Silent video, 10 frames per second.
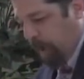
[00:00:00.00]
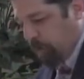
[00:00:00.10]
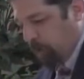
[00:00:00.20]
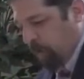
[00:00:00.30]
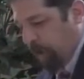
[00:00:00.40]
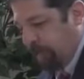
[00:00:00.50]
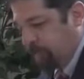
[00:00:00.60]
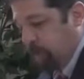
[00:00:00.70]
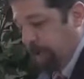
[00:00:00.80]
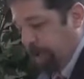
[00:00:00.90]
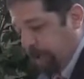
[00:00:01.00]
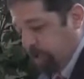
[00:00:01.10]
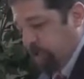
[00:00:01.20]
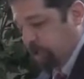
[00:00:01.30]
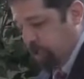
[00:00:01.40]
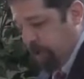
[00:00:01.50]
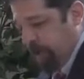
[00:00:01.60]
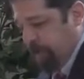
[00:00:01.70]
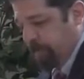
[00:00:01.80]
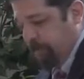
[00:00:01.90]
Israel, if you would listen to
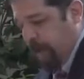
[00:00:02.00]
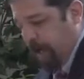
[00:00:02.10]
me,